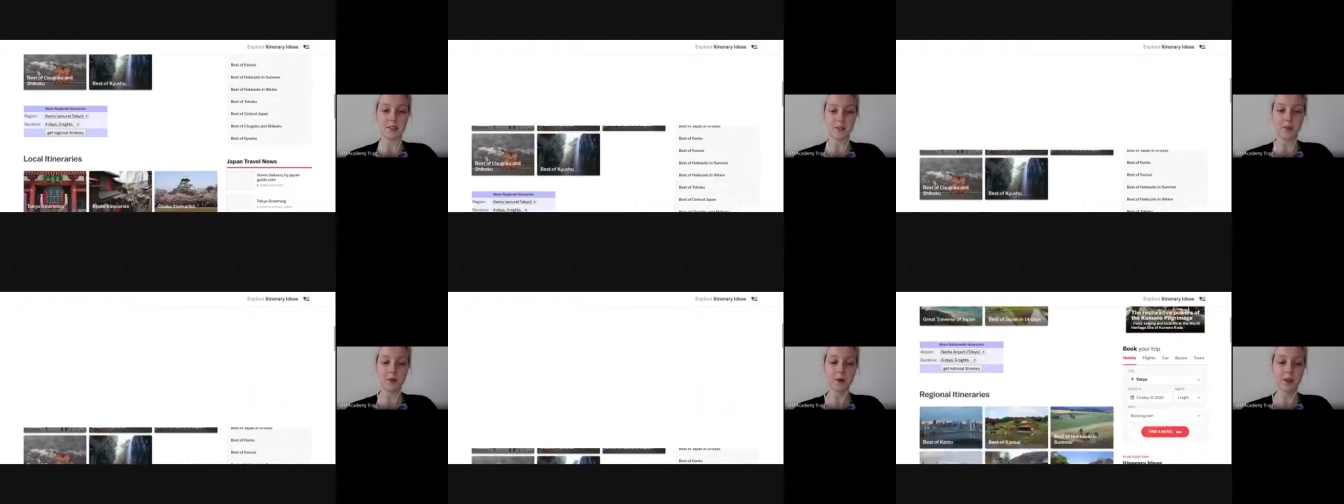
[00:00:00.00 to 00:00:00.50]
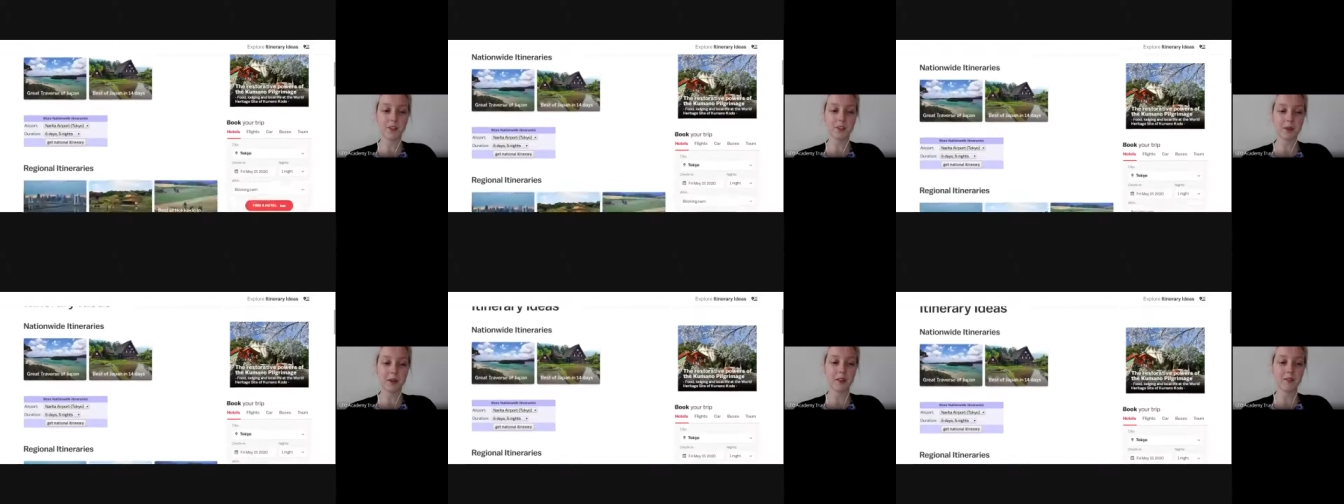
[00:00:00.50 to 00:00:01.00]
So if I want to do
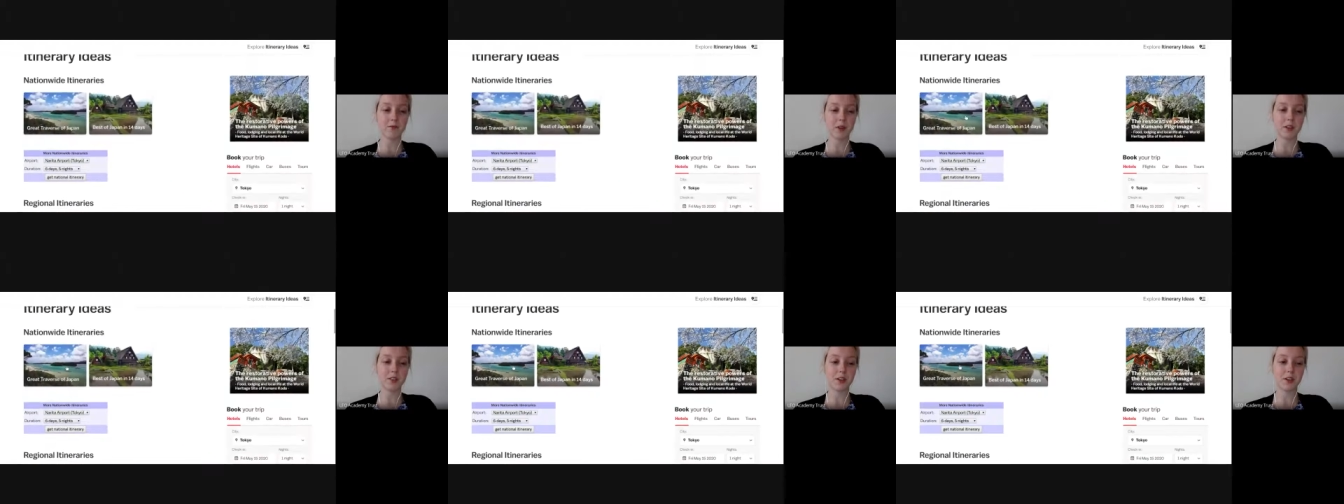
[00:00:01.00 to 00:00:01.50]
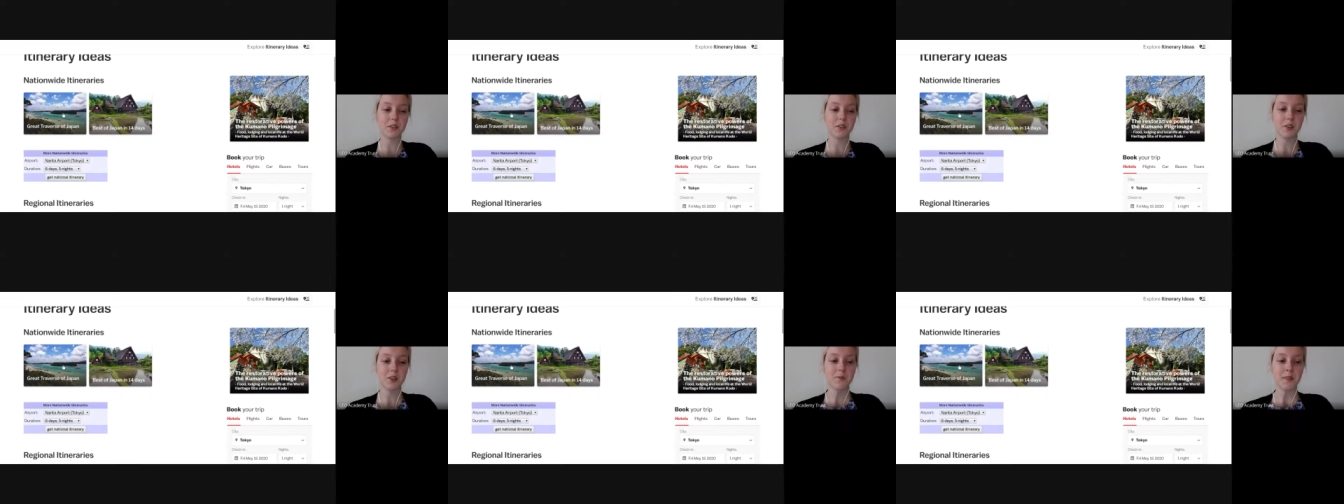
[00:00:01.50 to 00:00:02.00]
any research,
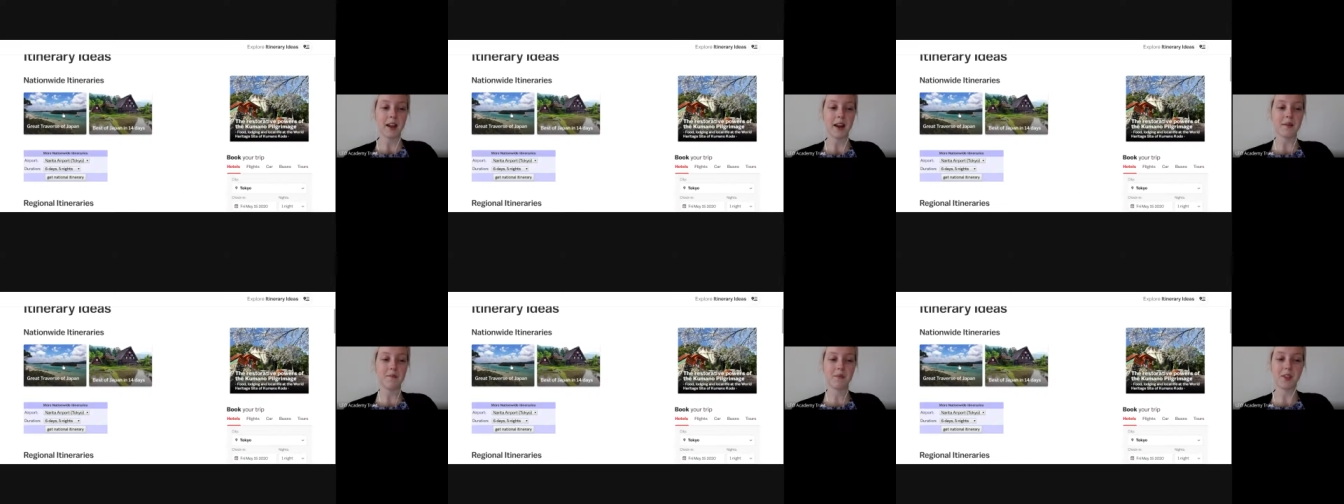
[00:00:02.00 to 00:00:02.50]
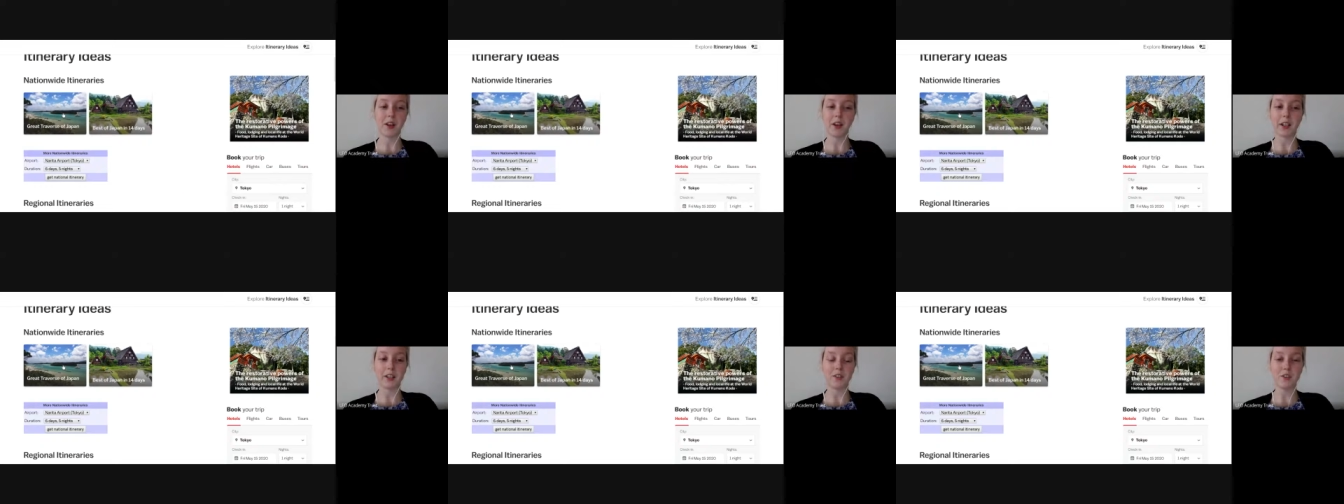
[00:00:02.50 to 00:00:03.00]
um, then I
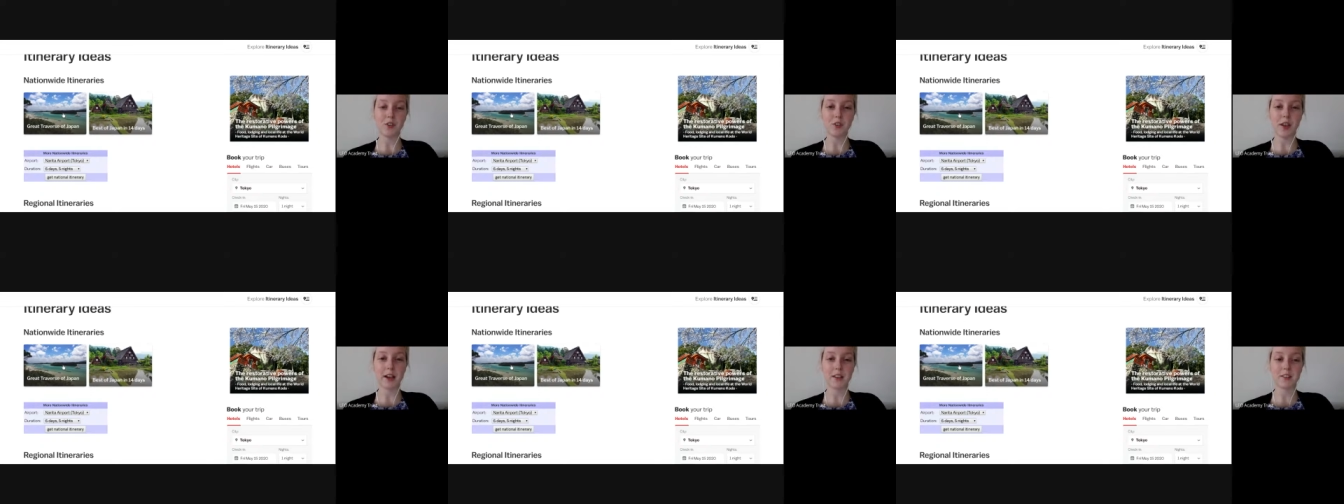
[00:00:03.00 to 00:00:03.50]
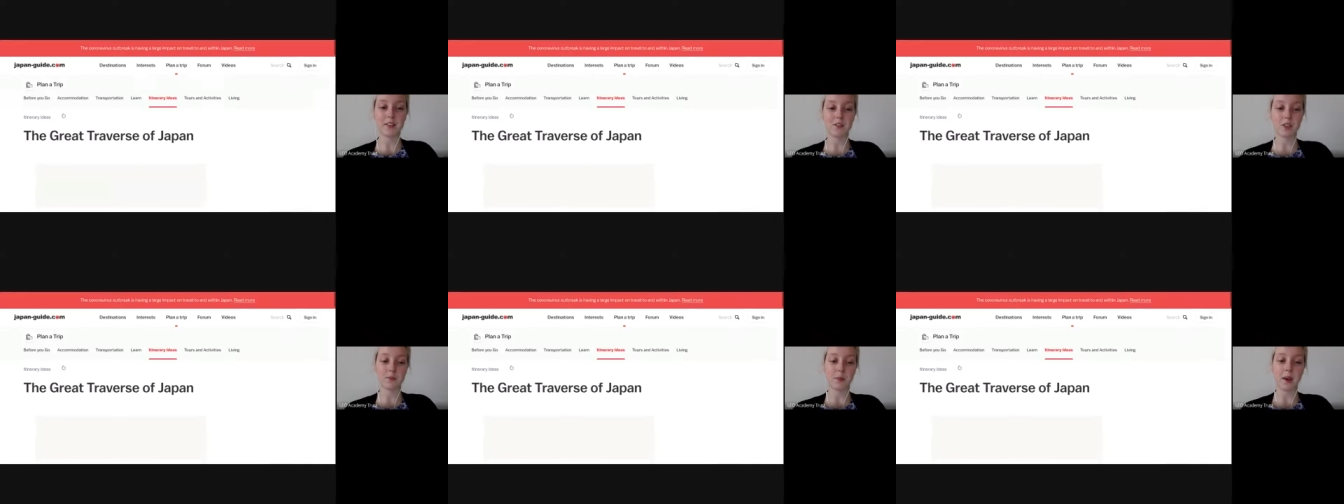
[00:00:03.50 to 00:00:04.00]
can do that
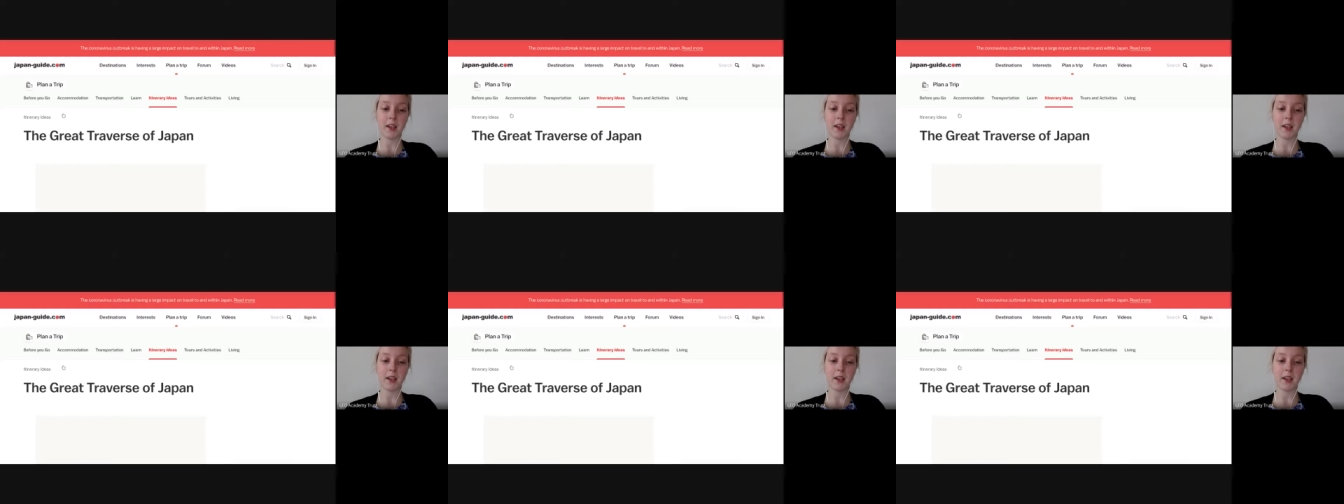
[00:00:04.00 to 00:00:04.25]
just by